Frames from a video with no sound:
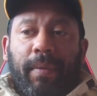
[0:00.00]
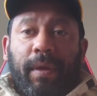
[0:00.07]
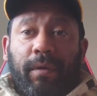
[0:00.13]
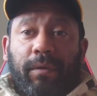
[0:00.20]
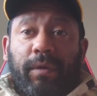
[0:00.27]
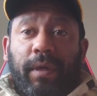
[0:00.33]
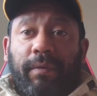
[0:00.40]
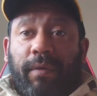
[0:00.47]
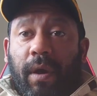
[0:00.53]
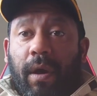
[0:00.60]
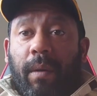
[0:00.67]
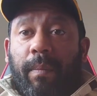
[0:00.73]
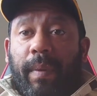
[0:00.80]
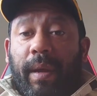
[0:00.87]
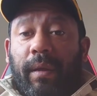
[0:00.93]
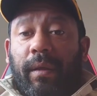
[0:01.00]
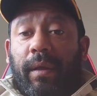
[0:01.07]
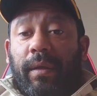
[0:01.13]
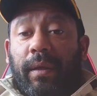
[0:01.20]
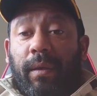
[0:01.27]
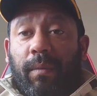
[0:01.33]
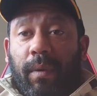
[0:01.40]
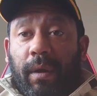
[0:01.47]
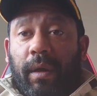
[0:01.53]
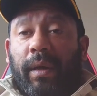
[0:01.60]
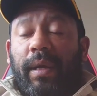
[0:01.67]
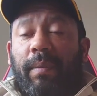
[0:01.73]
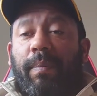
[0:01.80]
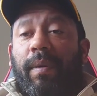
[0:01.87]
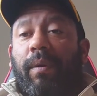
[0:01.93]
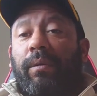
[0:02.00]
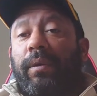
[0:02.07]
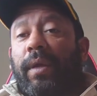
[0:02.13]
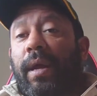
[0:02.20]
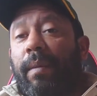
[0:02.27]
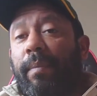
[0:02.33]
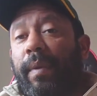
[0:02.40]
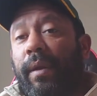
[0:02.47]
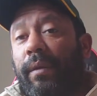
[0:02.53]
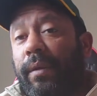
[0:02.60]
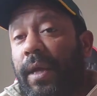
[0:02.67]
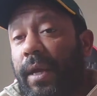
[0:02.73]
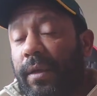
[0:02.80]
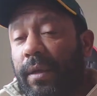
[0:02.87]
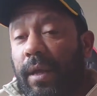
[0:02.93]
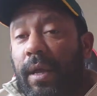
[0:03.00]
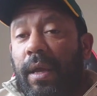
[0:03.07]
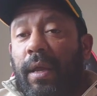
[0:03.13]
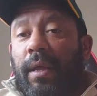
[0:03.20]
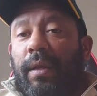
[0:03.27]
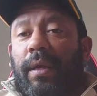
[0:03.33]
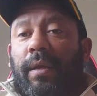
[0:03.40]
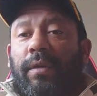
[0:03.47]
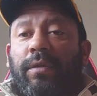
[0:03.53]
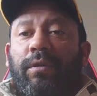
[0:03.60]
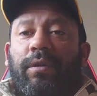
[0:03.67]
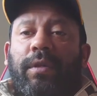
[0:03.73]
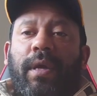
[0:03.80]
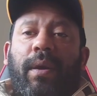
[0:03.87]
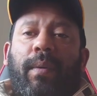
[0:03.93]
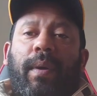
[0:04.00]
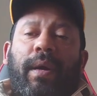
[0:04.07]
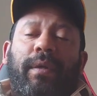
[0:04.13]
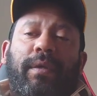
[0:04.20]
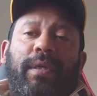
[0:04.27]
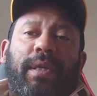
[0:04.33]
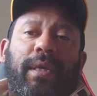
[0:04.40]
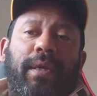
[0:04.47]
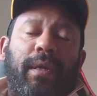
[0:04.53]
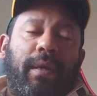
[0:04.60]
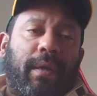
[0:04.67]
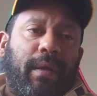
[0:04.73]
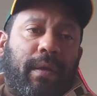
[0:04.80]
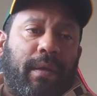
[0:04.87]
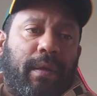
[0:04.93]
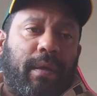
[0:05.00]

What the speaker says: Because he's got a belt and they'll want to keep hold of that belt. That's just how I see it.